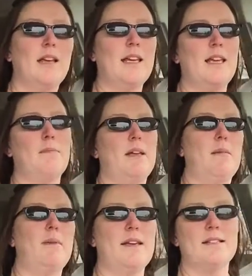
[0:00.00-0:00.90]
itty
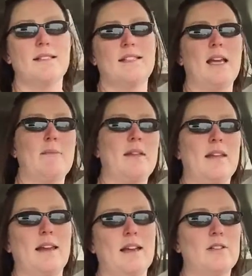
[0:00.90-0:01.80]
bitty piece of salmon
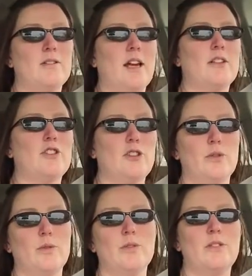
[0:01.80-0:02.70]
that I
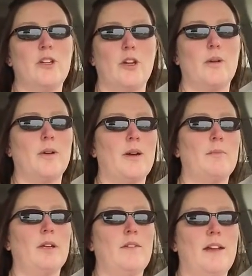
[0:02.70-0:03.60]
chewed to
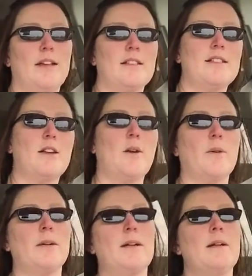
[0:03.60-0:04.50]
oblivion.
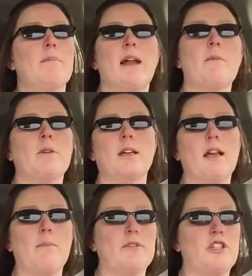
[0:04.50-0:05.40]
So, but I'm really
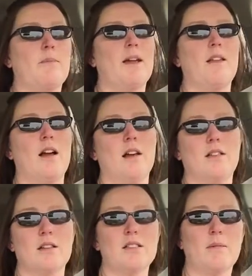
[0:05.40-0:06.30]
not pushing my luck.
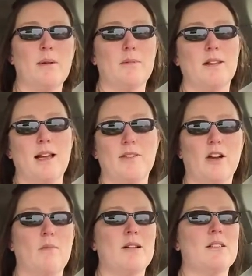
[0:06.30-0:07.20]
There are some people out
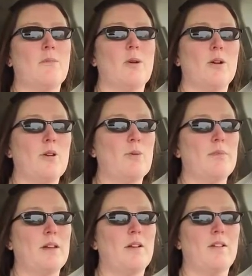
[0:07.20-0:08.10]
there on my support
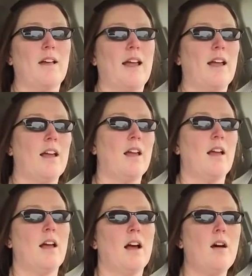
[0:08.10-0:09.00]
group that are like,
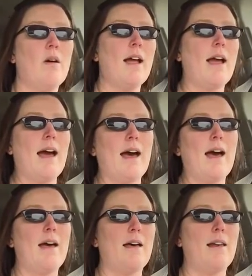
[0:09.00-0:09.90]
oh, I
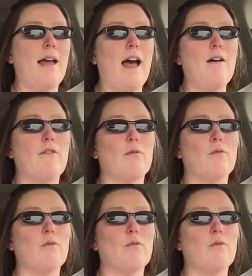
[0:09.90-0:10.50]
had half a